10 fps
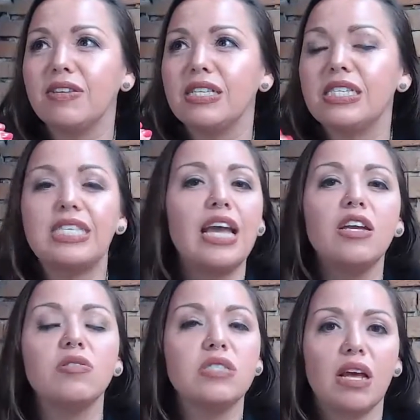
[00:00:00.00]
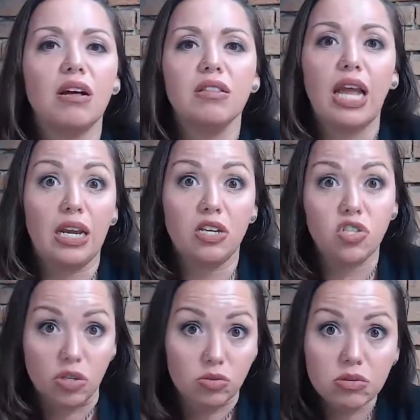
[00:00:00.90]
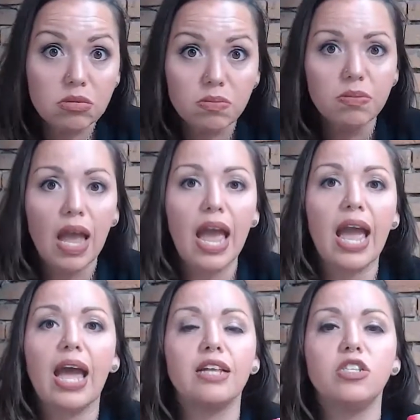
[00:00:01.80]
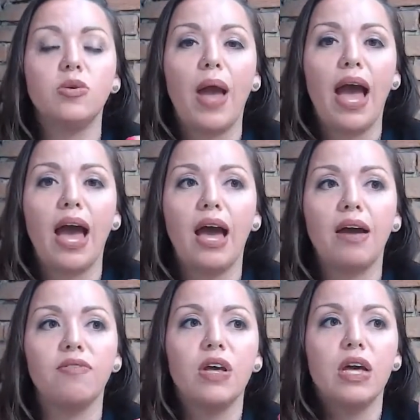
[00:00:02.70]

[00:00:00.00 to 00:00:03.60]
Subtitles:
say you sell ladies' shoes and you have